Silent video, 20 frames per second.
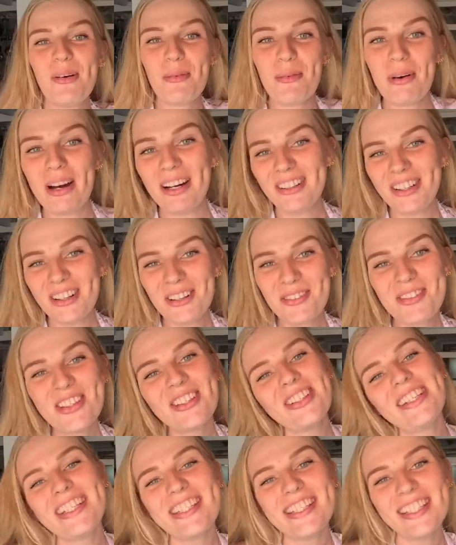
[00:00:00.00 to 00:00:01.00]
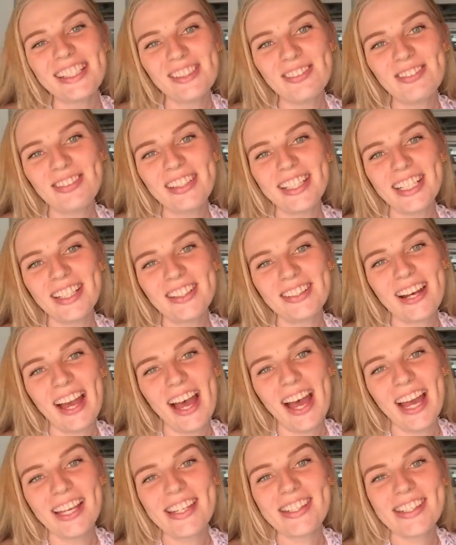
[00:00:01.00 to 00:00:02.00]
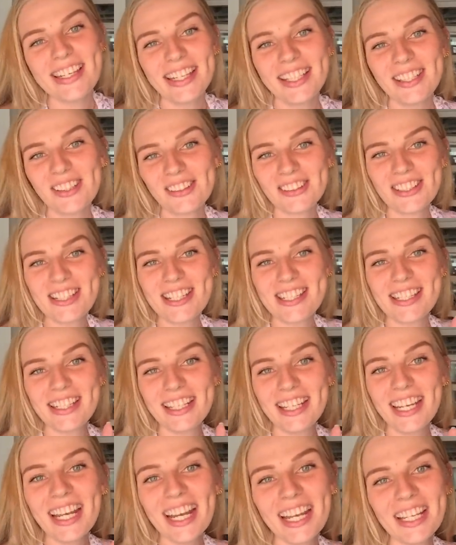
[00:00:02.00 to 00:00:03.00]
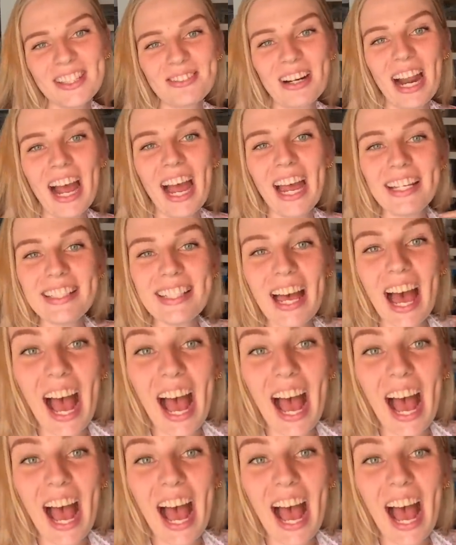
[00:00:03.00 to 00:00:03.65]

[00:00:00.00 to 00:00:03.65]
Welcome to this new video, guys. You're seeing it right.